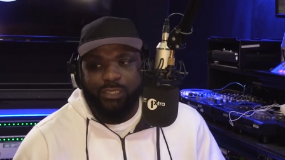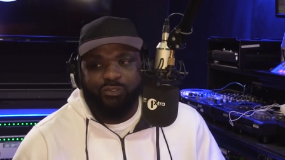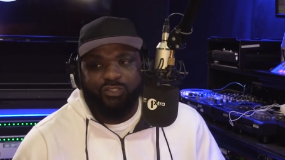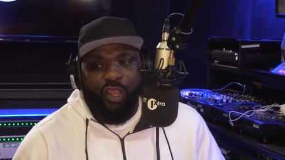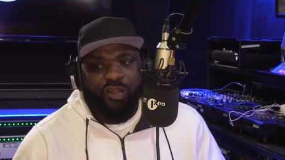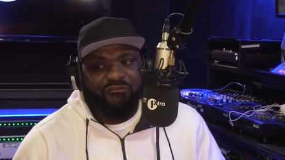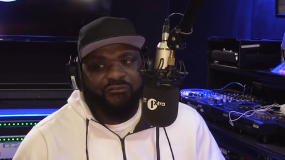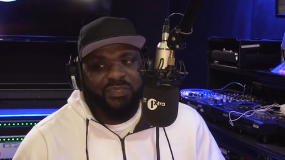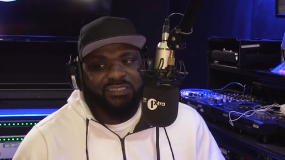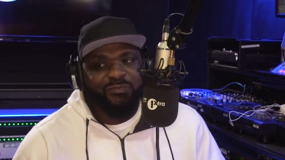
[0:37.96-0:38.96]
was an honor
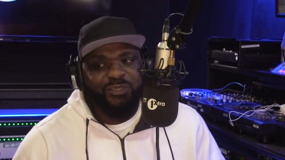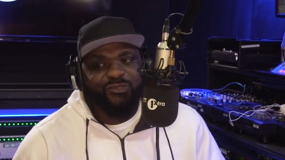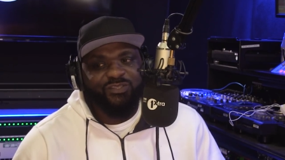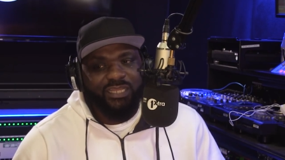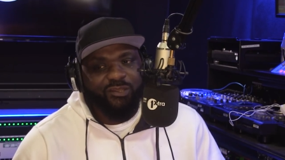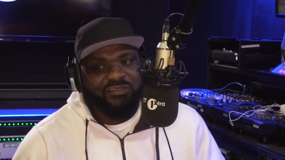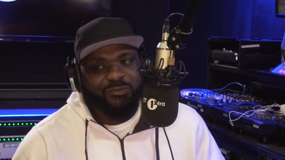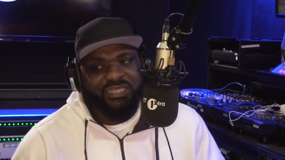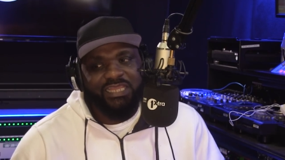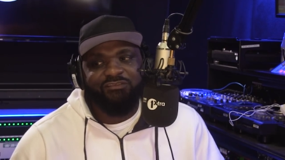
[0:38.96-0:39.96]
for me to meet you then.
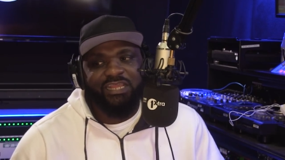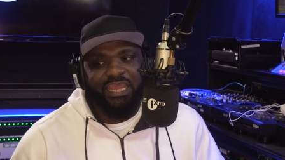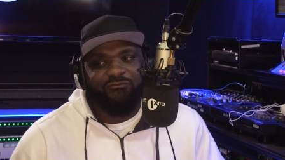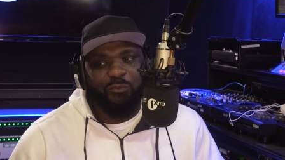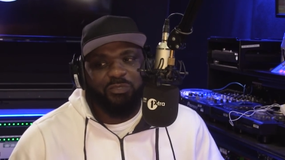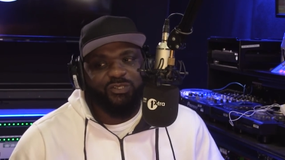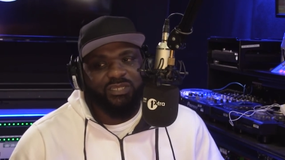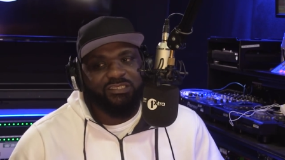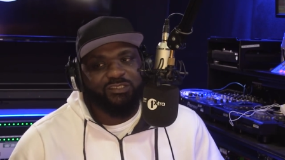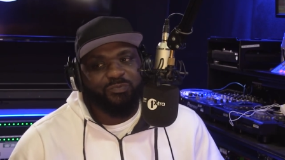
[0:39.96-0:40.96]
Obviously, we didn't really have an
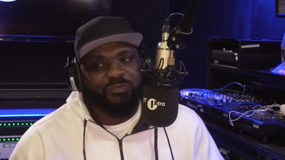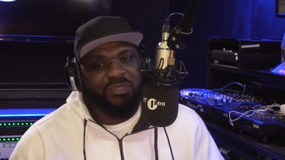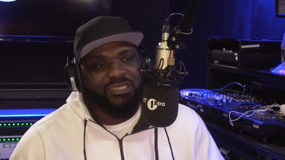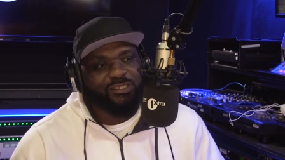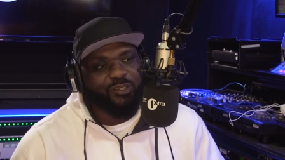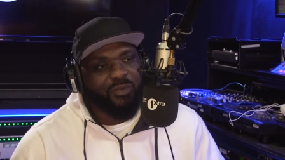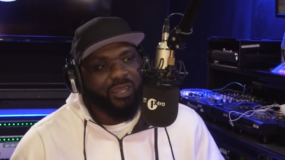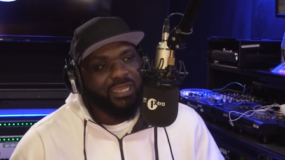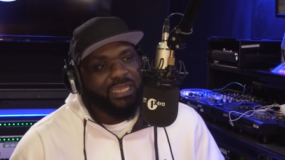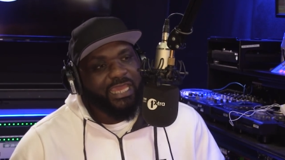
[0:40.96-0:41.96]
opportunity to speak to you,
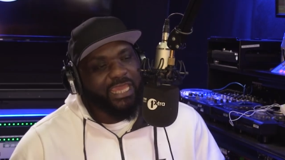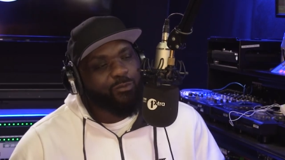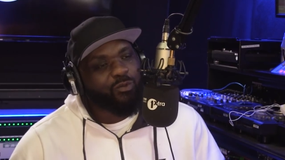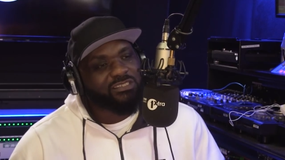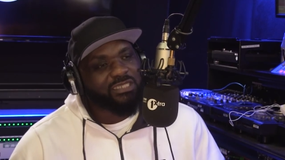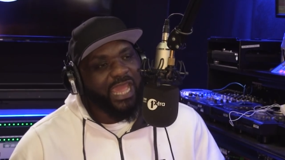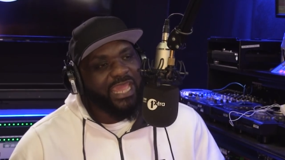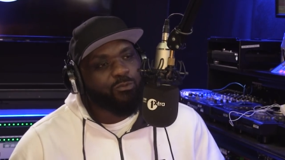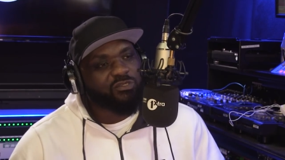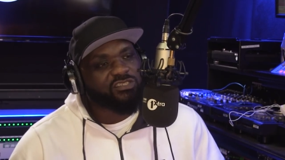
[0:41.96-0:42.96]
but it was
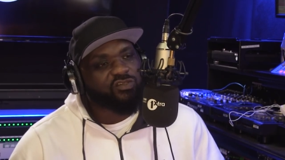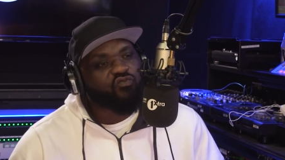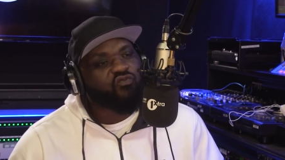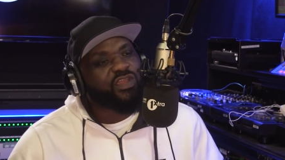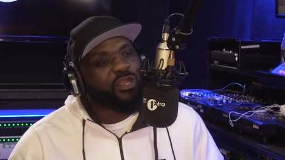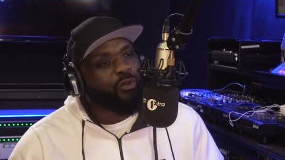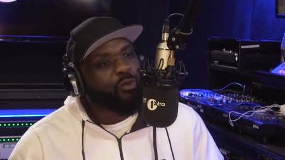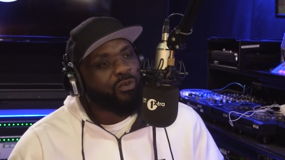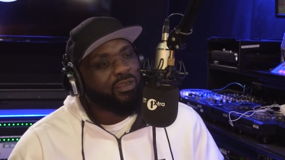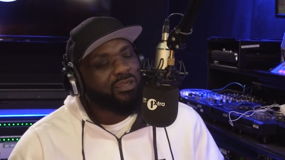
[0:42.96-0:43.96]
it was
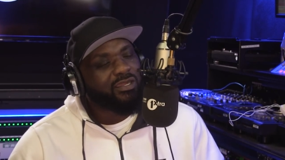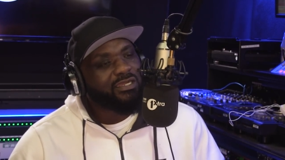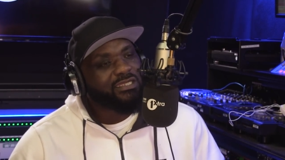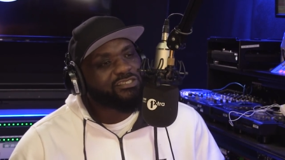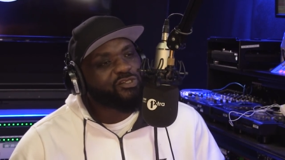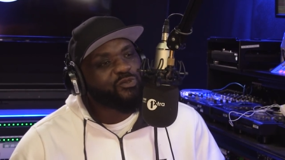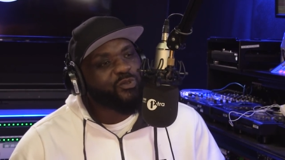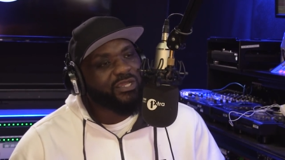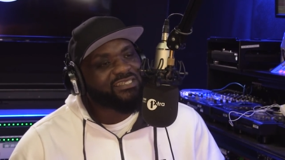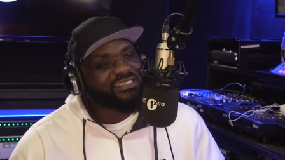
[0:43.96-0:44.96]
surreal
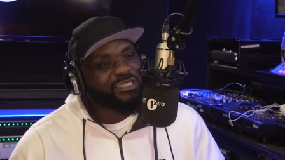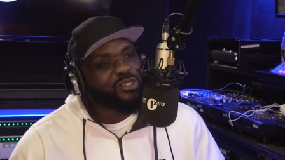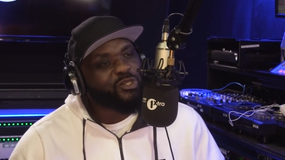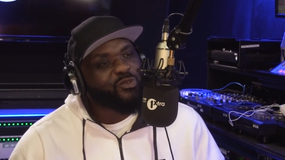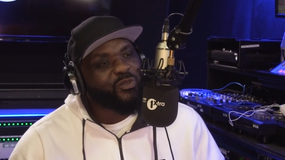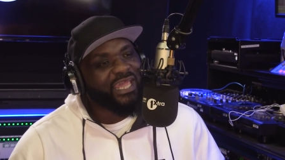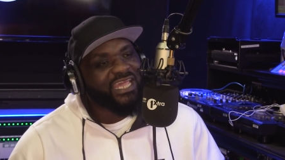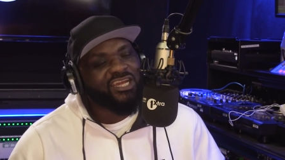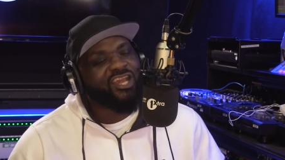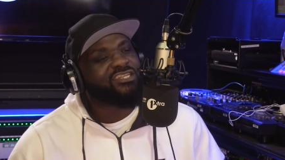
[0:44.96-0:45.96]
to see you
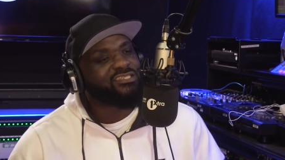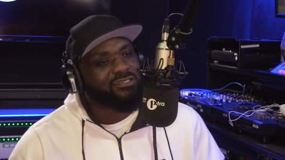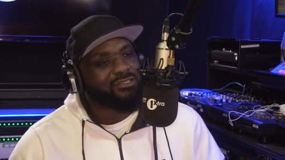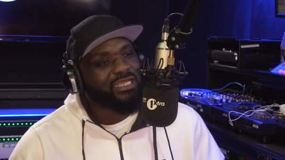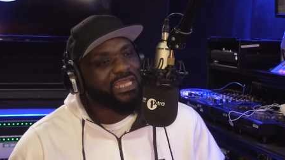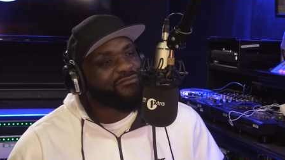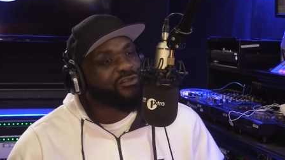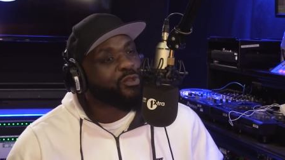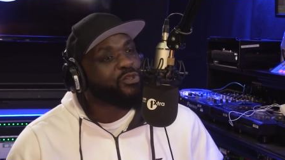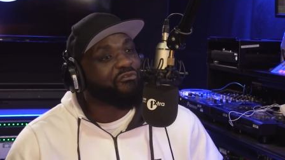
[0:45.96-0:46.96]
in London,
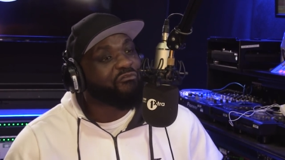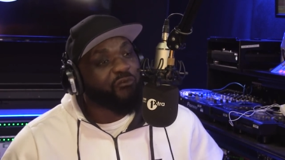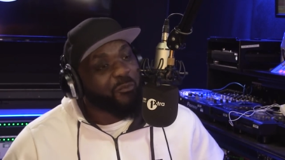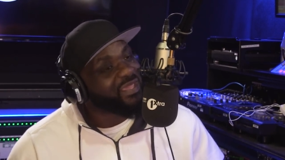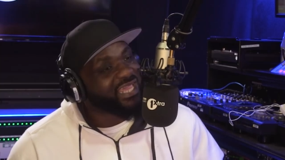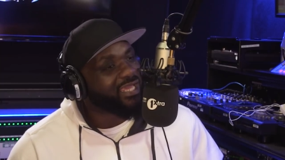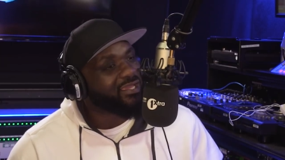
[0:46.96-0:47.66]
even though oh. you're from here?